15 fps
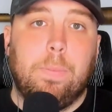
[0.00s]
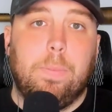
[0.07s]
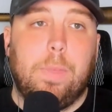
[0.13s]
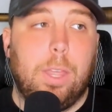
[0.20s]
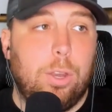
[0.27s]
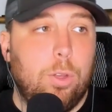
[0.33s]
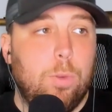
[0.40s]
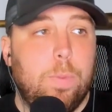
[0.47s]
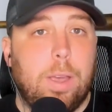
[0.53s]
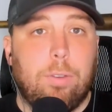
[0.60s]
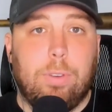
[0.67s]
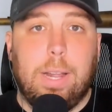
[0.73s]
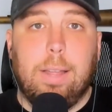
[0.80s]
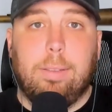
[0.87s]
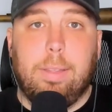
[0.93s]
then you might
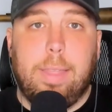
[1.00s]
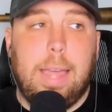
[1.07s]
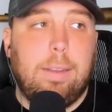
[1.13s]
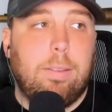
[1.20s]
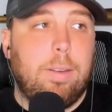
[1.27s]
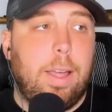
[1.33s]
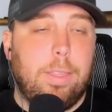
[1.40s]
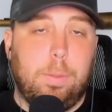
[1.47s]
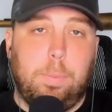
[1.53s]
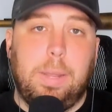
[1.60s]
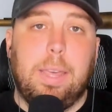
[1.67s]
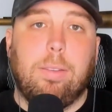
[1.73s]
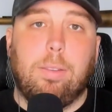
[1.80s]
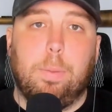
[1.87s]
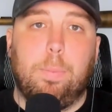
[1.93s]
realize that that's not the
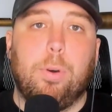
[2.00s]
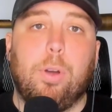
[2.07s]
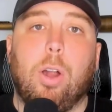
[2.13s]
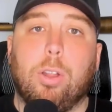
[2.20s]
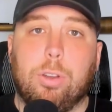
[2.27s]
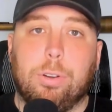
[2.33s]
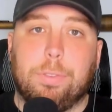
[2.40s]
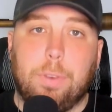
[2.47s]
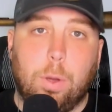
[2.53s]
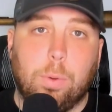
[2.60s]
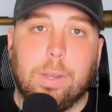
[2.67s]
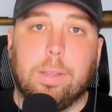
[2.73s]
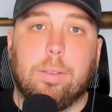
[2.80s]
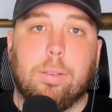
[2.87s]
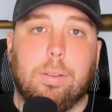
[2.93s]
place to put all your
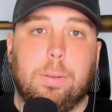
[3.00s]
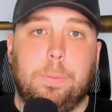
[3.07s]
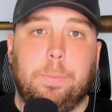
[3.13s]
focus.